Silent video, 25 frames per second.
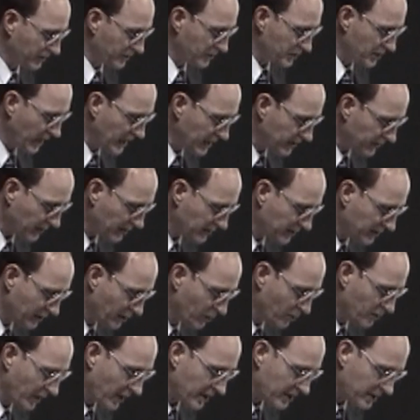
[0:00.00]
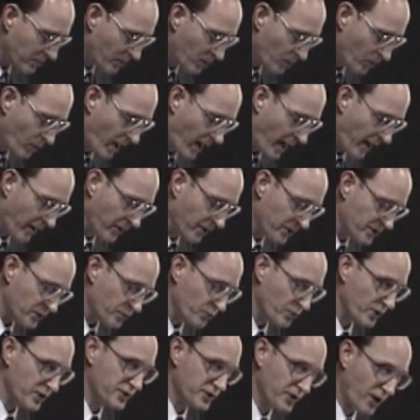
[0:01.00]
Jesus and New Testament writers
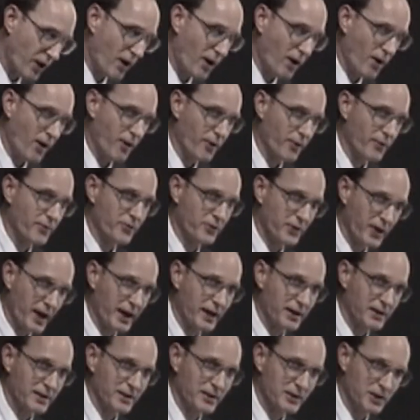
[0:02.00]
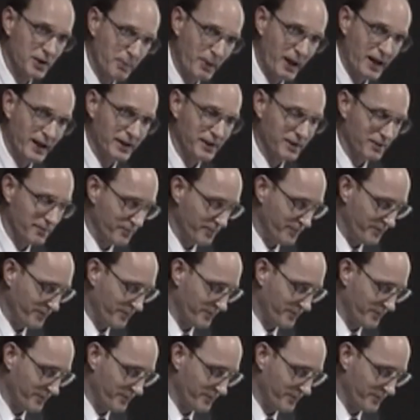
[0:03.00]
resolved that debate